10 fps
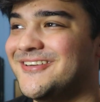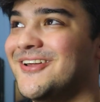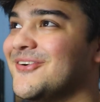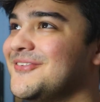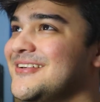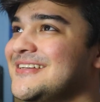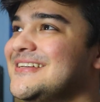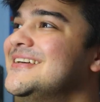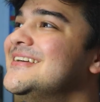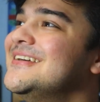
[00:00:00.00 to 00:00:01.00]
You know what I
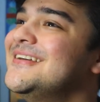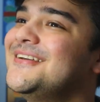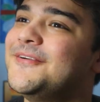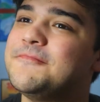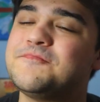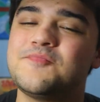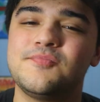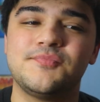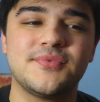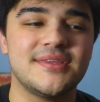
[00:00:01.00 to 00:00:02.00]
mean?
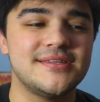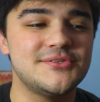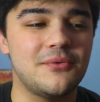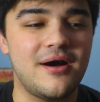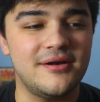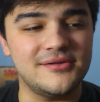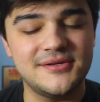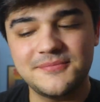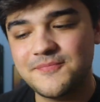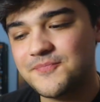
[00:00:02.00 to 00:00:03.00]
It's
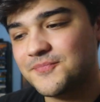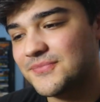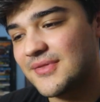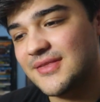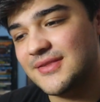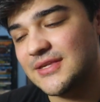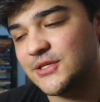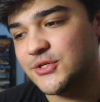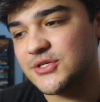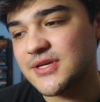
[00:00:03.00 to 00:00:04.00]
wild.
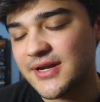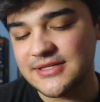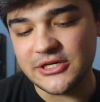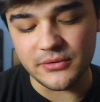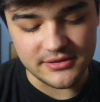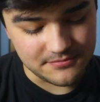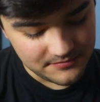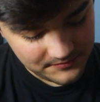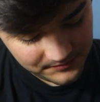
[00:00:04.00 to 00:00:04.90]
You just gotta deal with them.